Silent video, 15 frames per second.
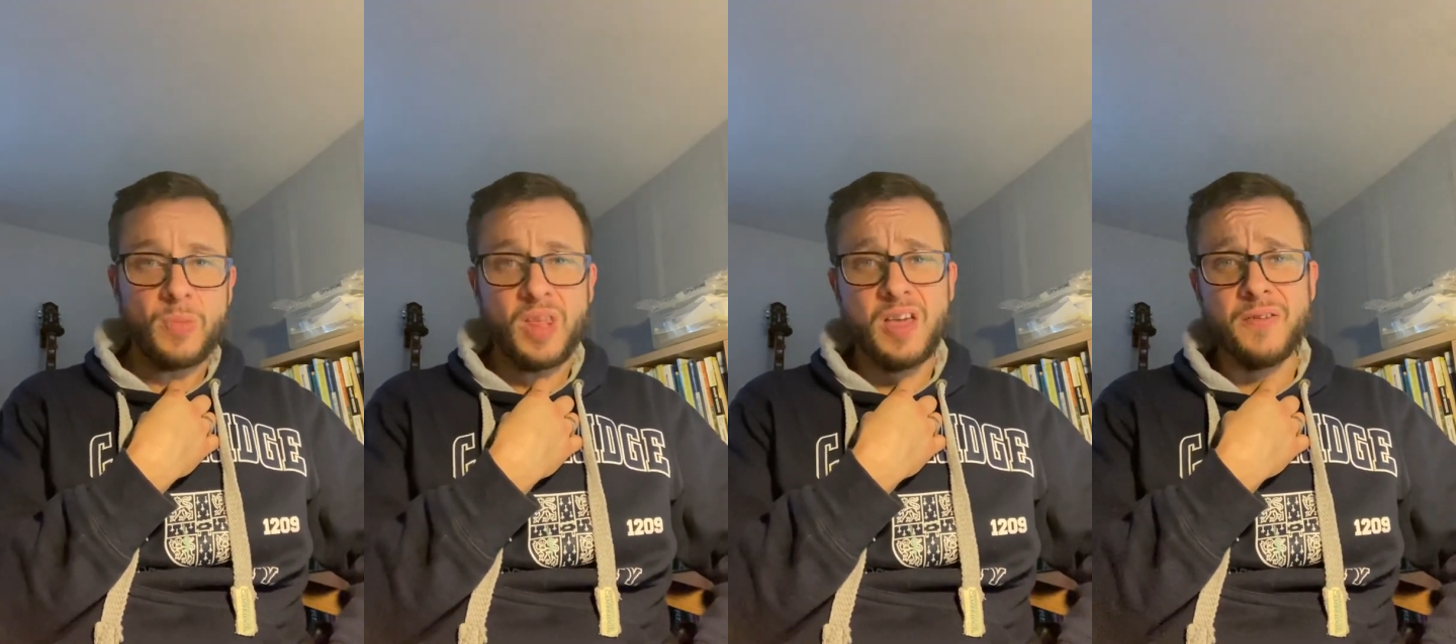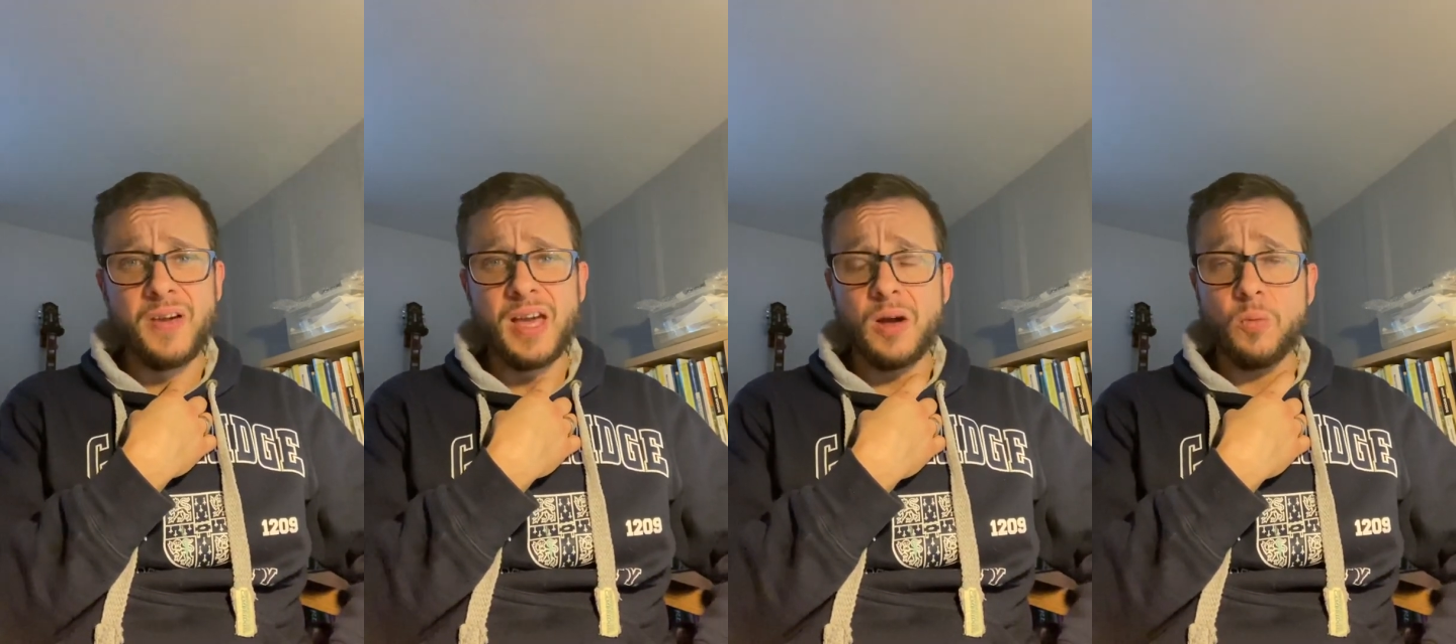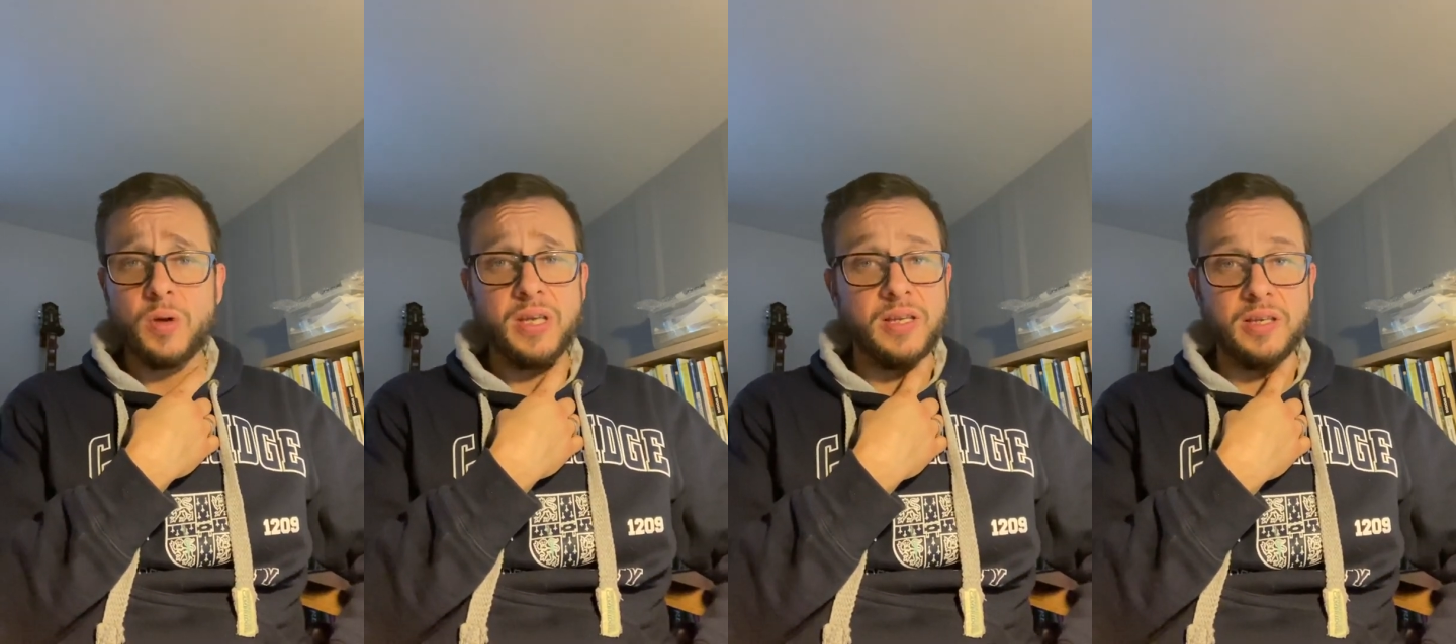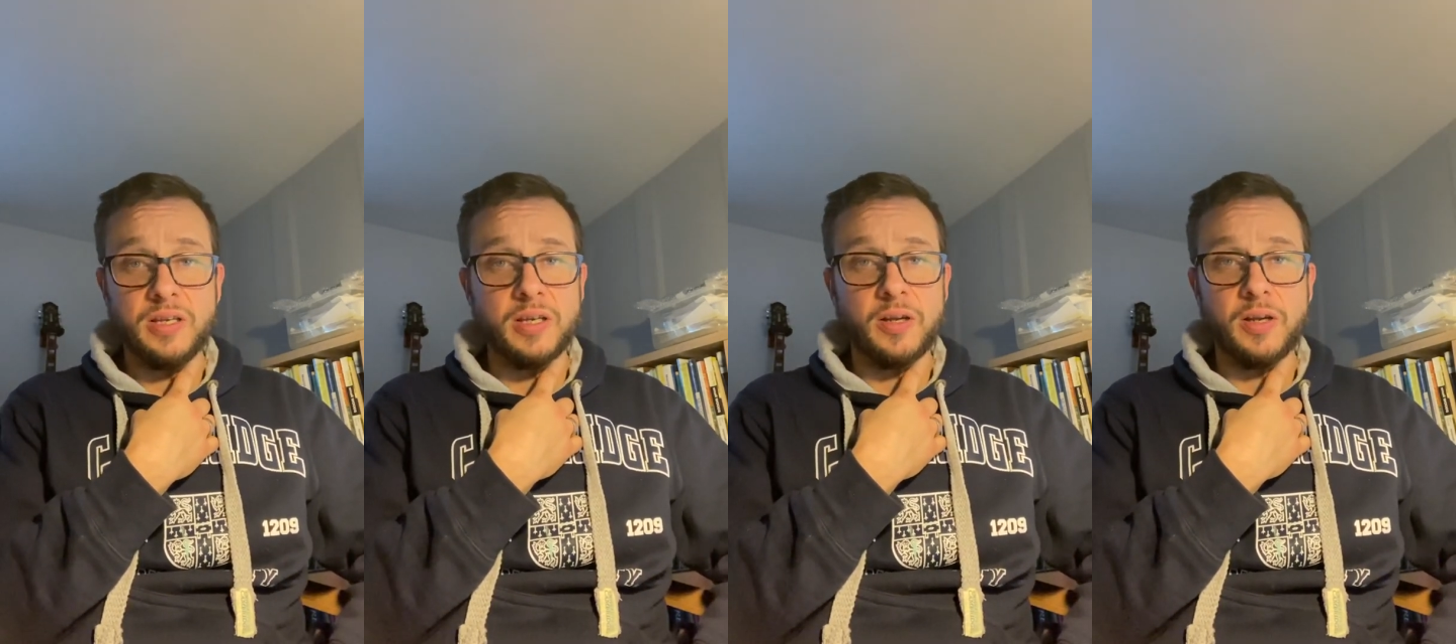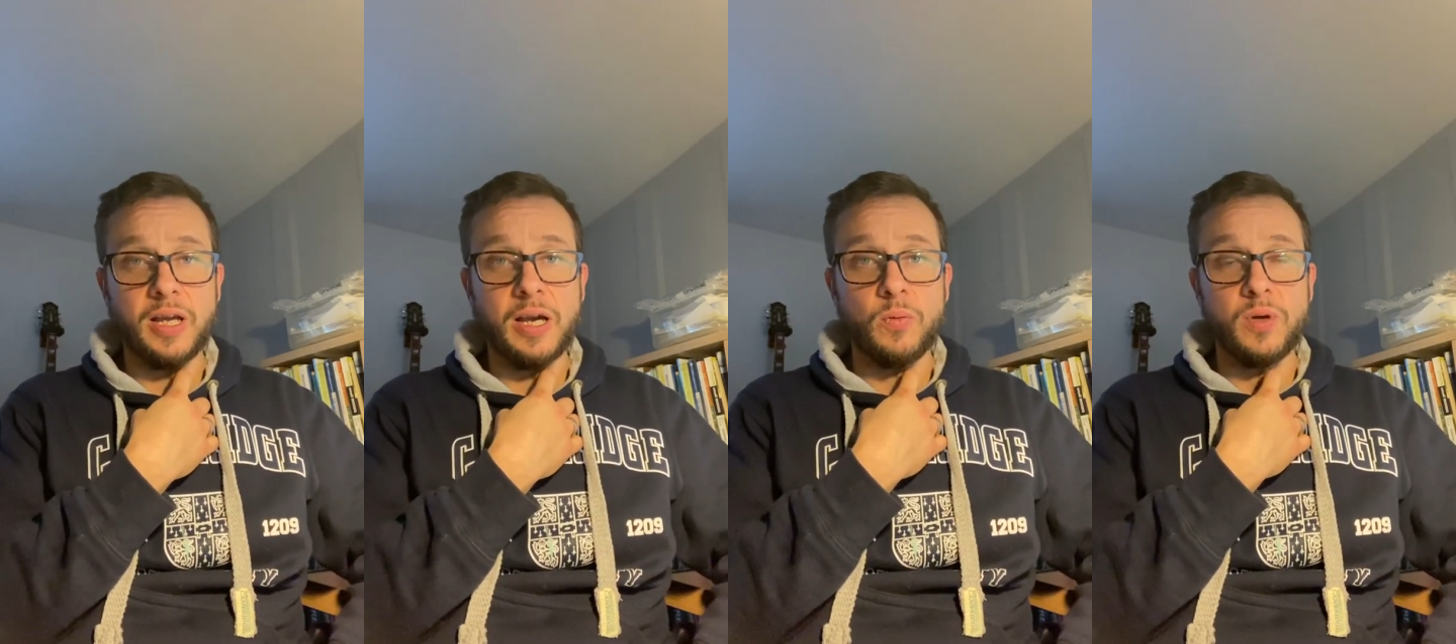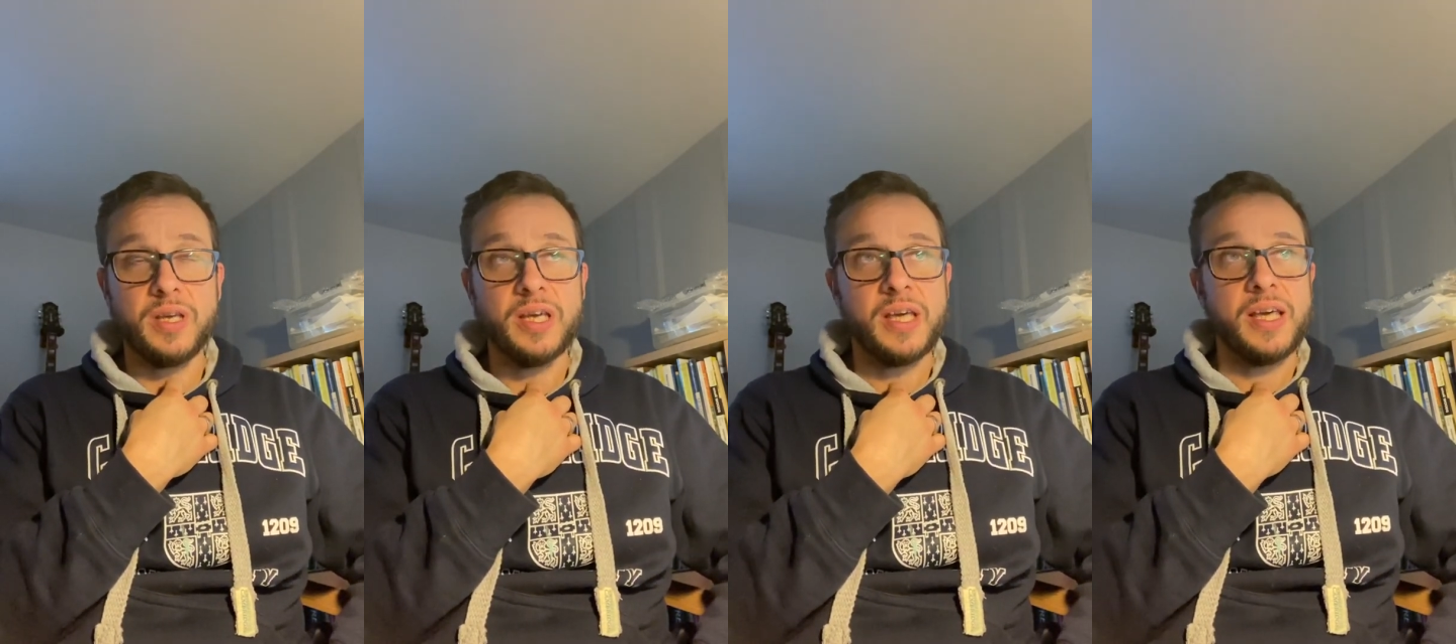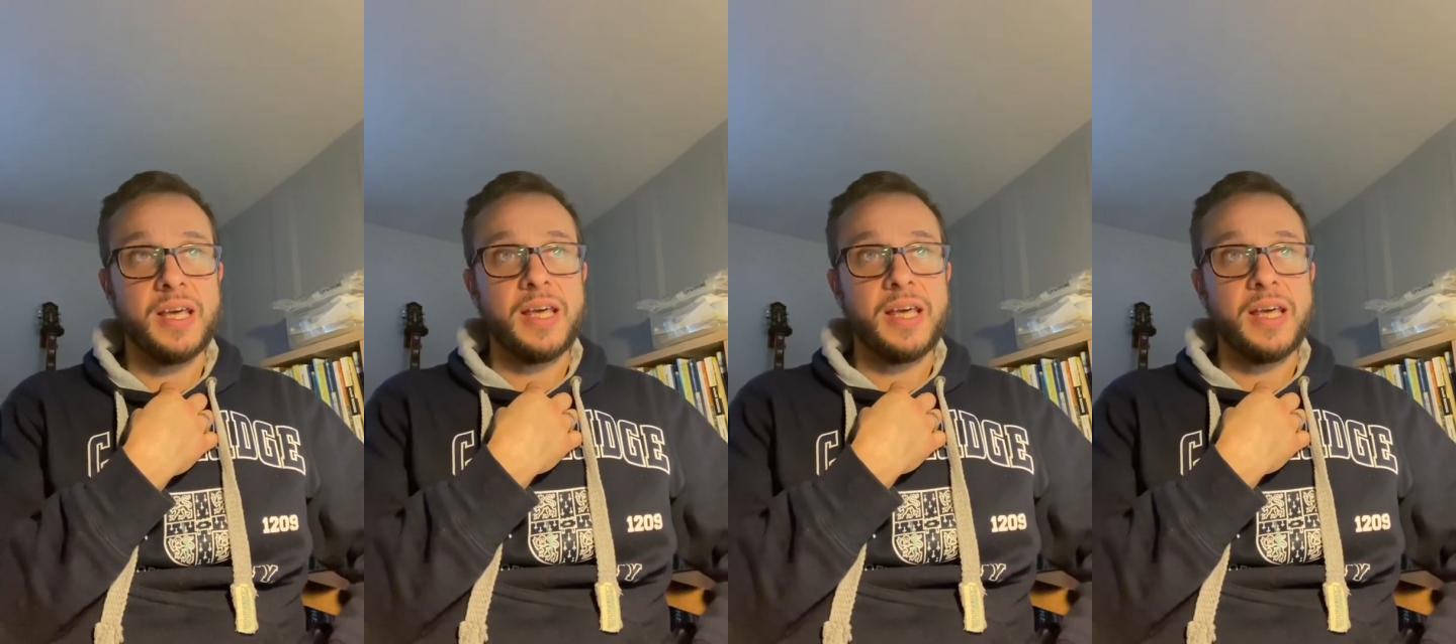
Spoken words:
of how we